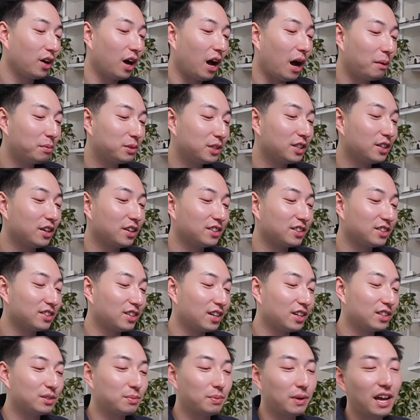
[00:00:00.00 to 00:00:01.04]
option on the
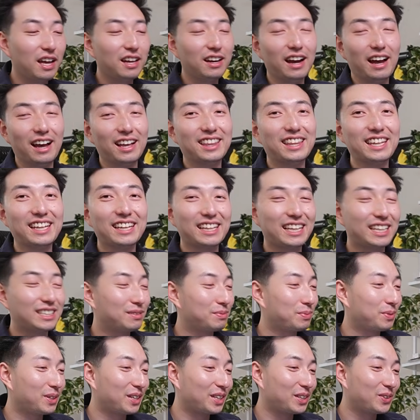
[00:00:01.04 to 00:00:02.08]
touchpad. I think that's
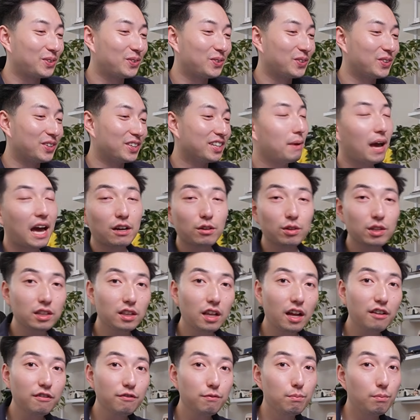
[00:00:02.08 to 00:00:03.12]
pretty cool. Battery
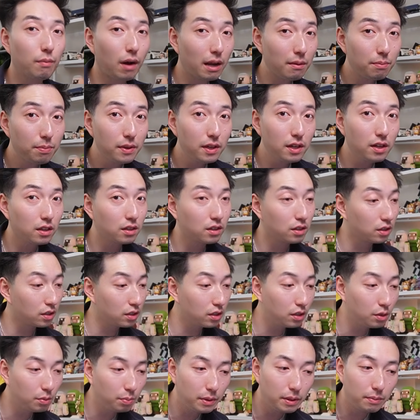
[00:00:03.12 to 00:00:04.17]
life might be a
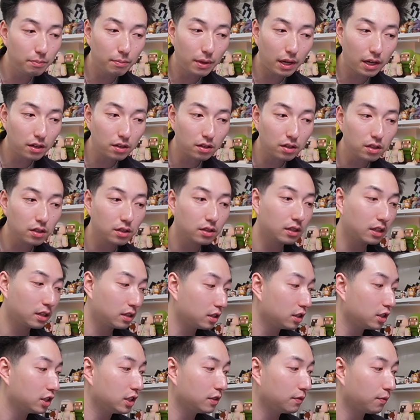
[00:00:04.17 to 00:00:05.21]
little bit better than
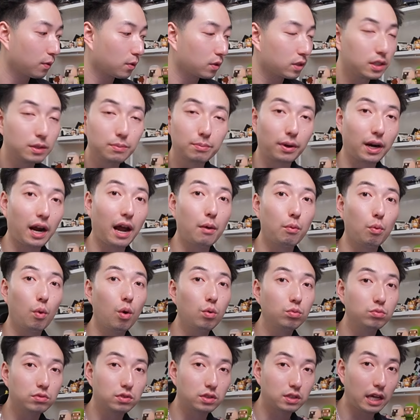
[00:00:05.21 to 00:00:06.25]
the G14, but I
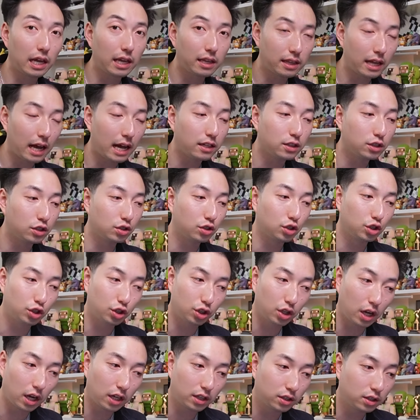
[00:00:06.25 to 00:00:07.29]
won't say that
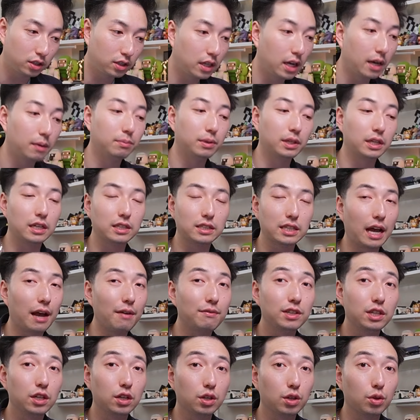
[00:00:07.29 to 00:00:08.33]
just yet because I
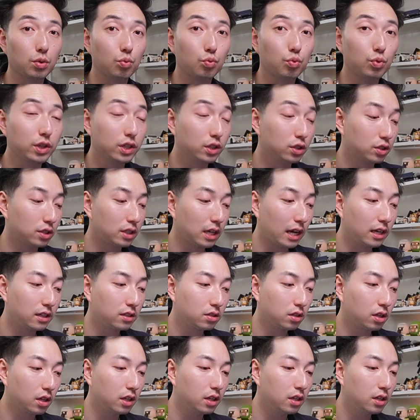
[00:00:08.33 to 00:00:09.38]
haven't done a real
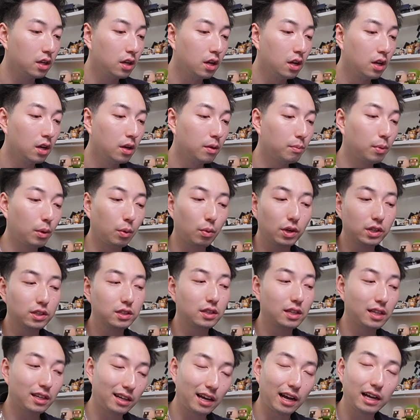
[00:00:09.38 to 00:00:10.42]
test on it. But one
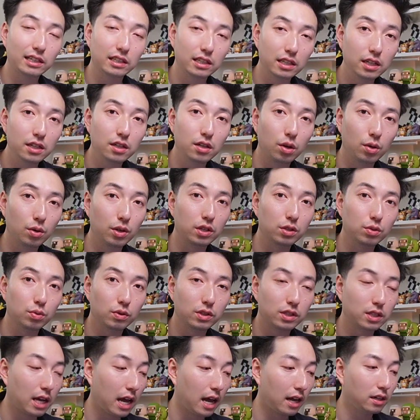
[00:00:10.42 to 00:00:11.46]
thing I did notice
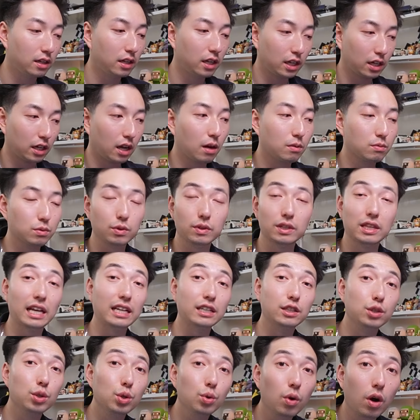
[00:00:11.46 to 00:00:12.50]
was that it comes with a
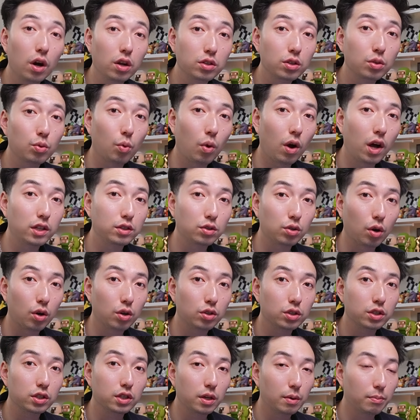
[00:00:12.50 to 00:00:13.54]
200-watt
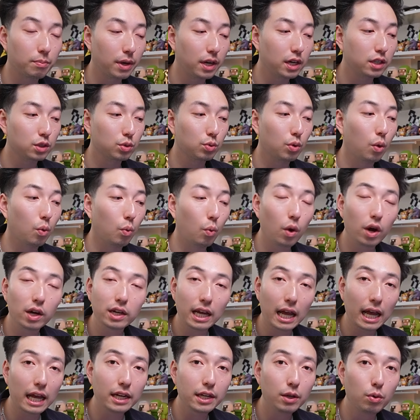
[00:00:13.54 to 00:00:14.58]
charger compared to a
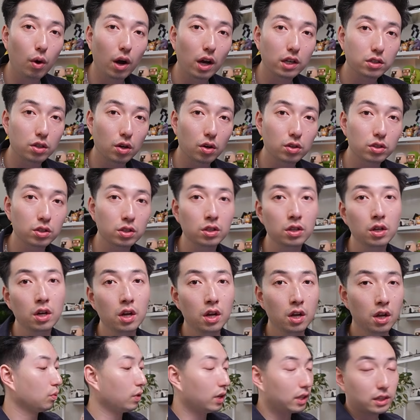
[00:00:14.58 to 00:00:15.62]
180-watt charger
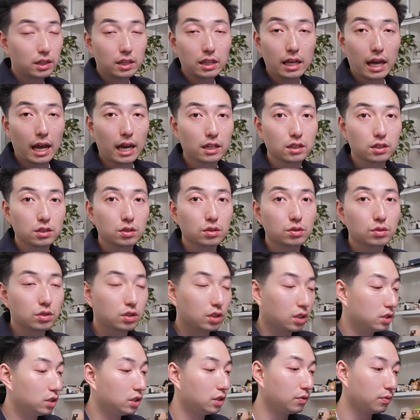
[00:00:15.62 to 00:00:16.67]
with the
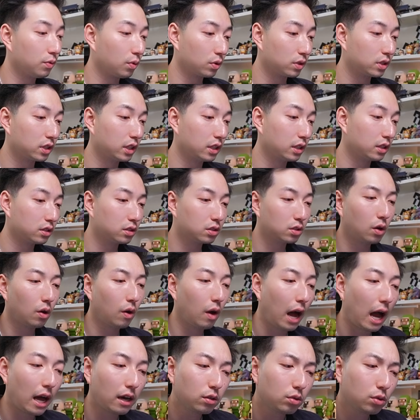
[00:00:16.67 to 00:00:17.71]
ASUS G14. So
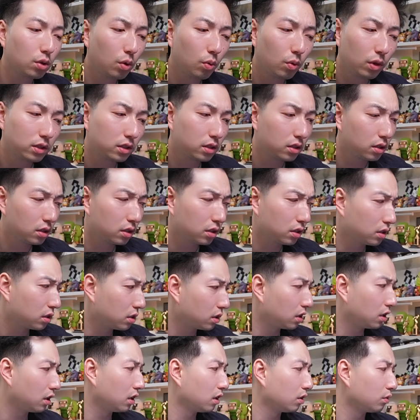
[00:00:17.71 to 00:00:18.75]
I don't know what
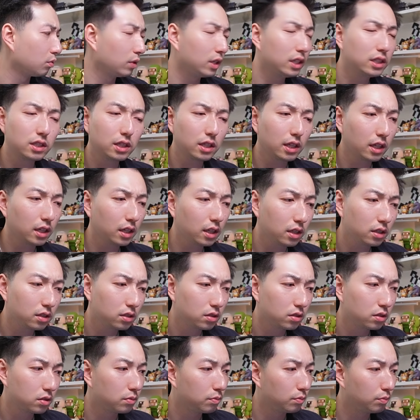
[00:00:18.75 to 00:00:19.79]
the reasoning
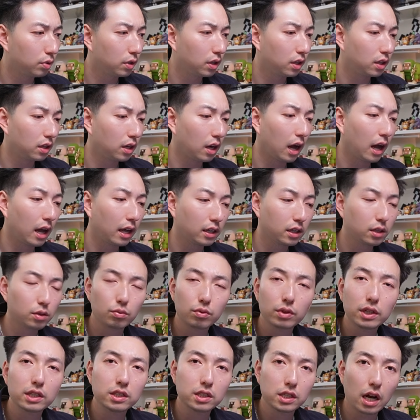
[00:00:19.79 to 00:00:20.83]
is, but I can
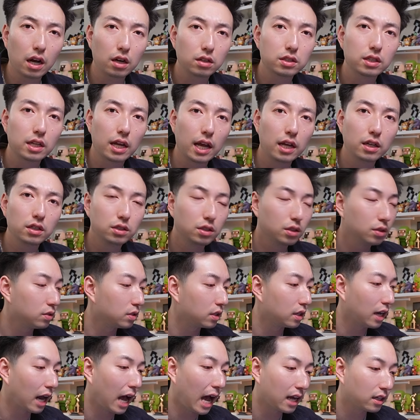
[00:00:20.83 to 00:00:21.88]
reach out to ASUS
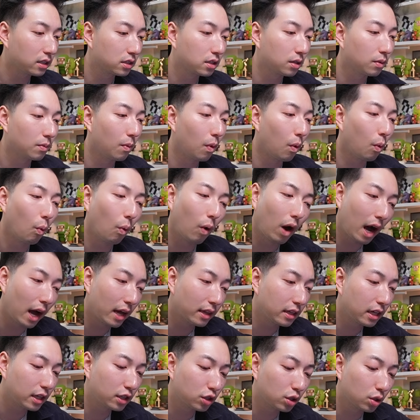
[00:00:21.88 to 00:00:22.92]
and ask them why
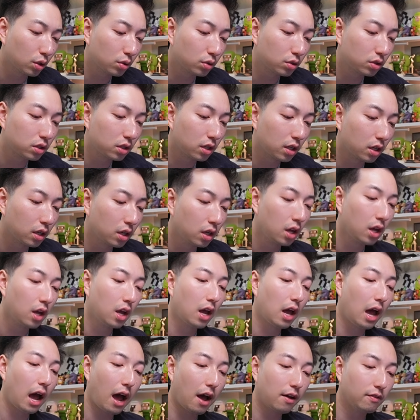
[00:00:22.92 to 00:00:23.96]
they chose to
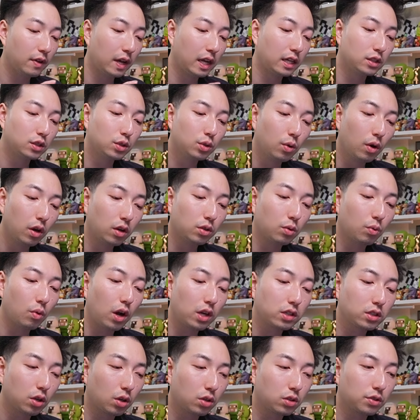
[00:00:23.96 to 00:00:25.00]
have a
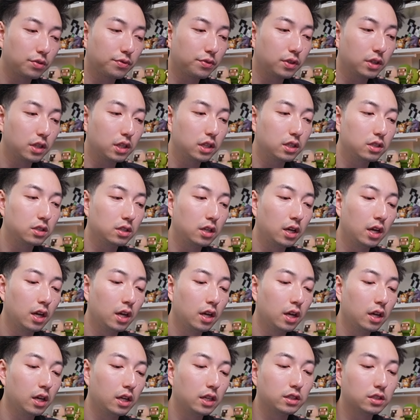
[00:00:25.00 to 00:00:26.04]
200-watt charger for this
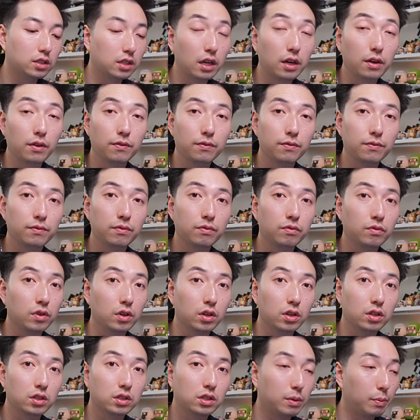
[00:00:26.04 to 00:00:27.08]
instead of
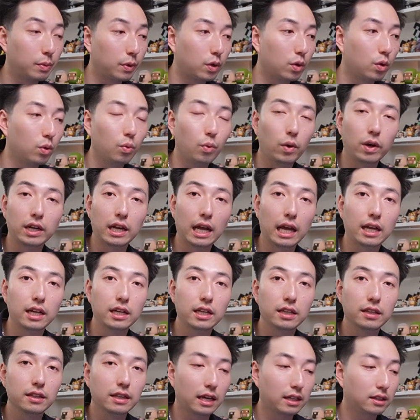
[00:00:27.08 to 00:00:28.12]
the typical
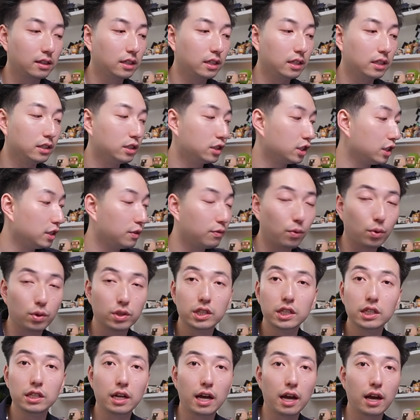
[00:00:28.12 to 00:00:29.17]
180 that the
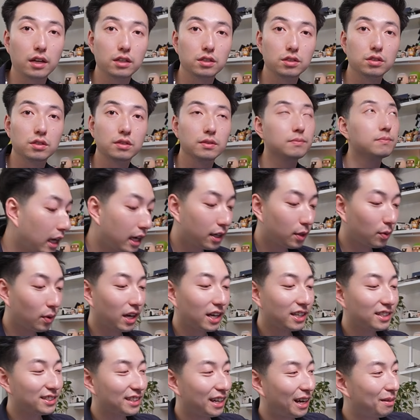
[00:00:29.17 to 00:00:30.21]
G14 has.
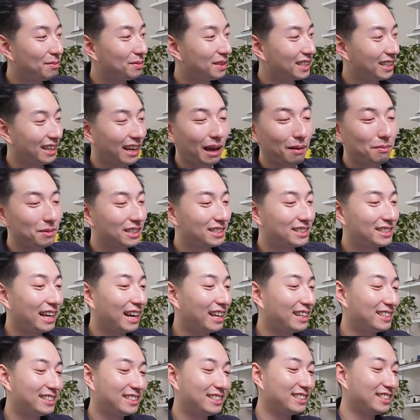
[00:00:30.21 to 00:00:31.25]
Anyways, I'm
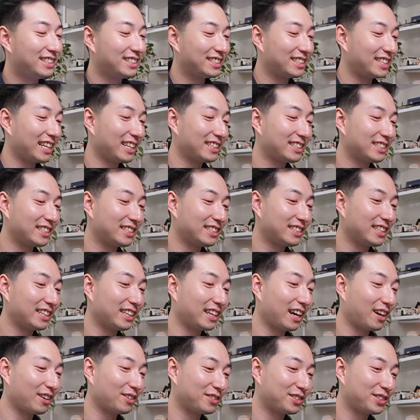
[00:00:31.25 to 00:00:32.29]
excited to just test this
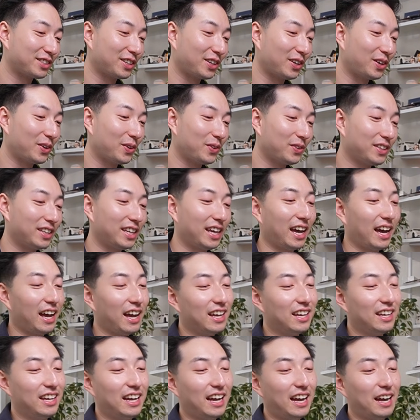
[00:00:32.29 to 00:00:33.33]
thing out. So yeah,
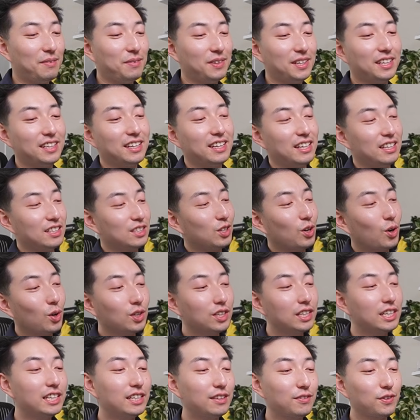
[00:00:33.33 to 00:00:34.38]
I mean,
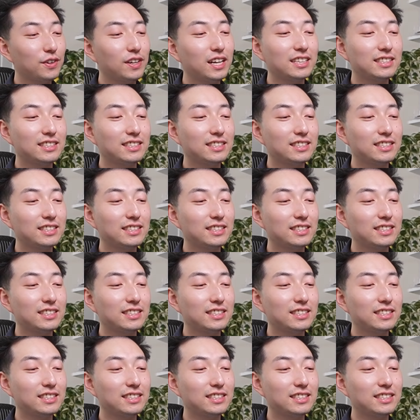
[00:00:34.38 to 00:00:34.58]
totally different